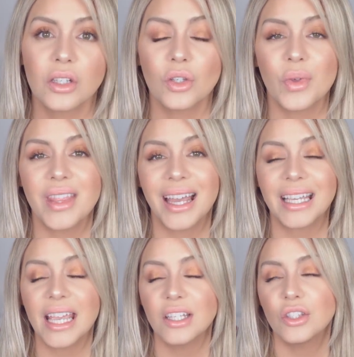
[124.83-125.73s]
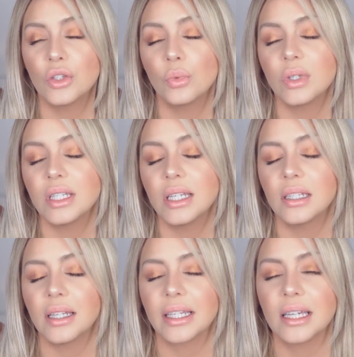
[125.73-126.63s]
So in that case, you would
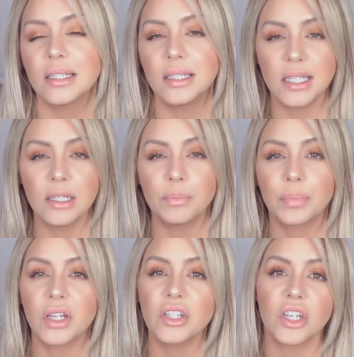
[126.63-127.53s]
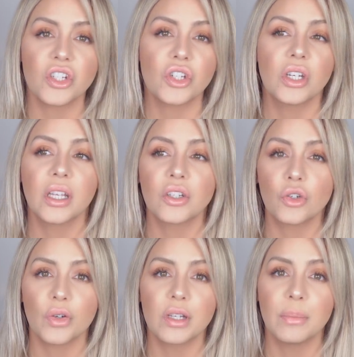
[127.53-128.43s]
need like a deep conditioning
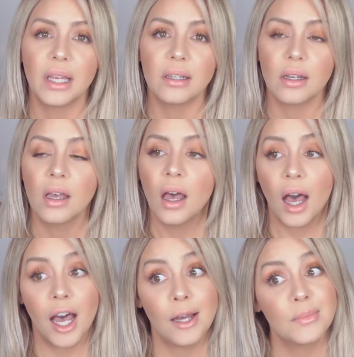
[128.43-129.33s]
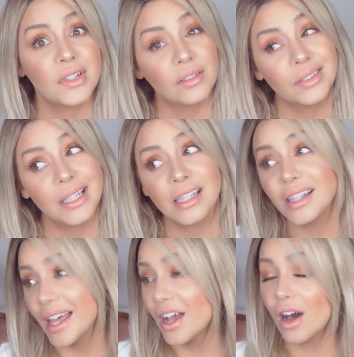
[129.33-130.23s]
treatment. Definitely
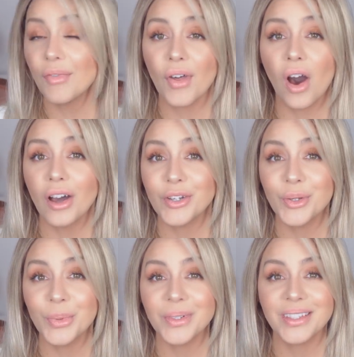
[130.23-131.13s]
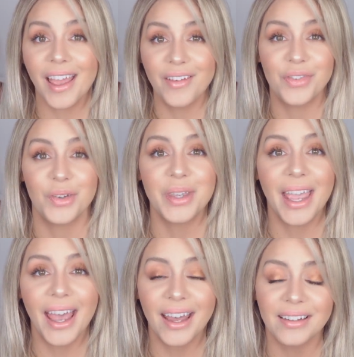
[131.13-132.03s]
lay off the hot tools if you
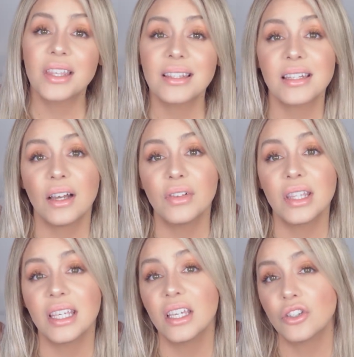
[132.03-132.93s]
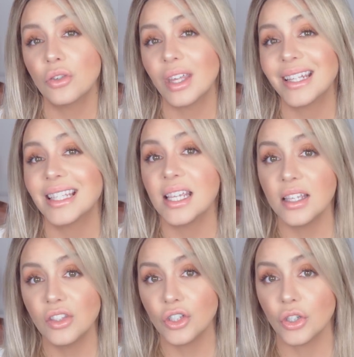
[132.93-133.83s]
can. This is definitely the issue that is
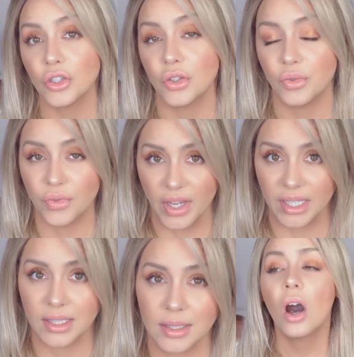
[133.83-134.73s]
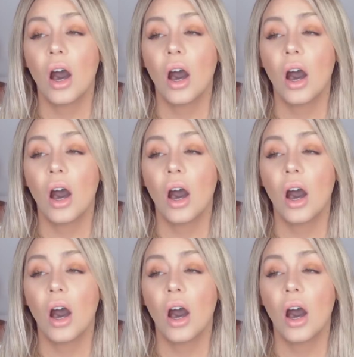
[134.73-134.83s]
easier to fix.